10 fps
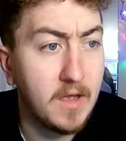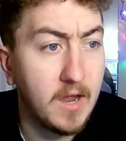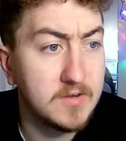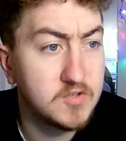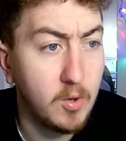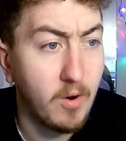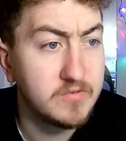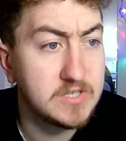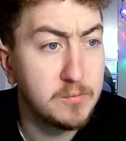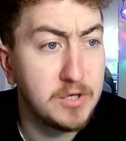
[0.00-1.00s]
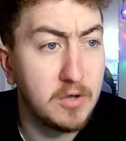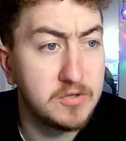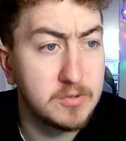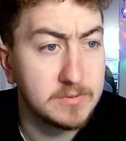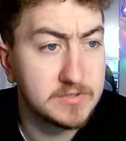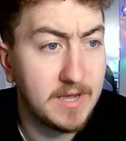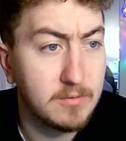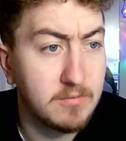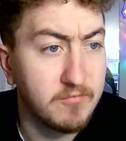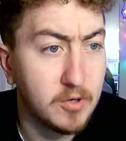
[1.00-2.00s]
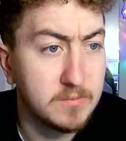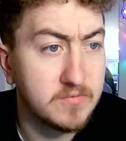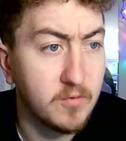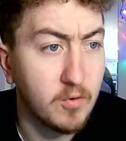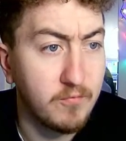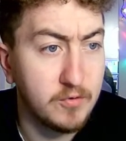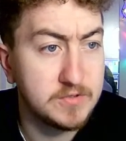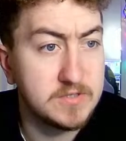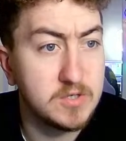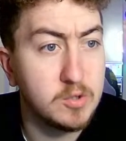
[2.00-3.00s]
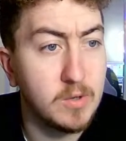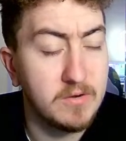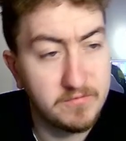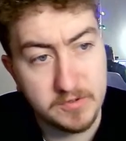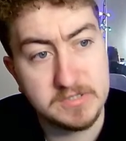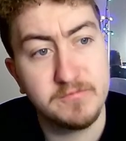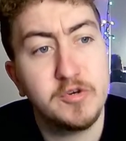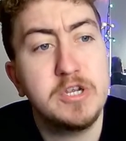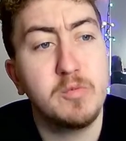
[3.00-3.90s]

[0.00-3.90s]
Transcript: So obviously we know the doubles now confirmed for 32 and 33.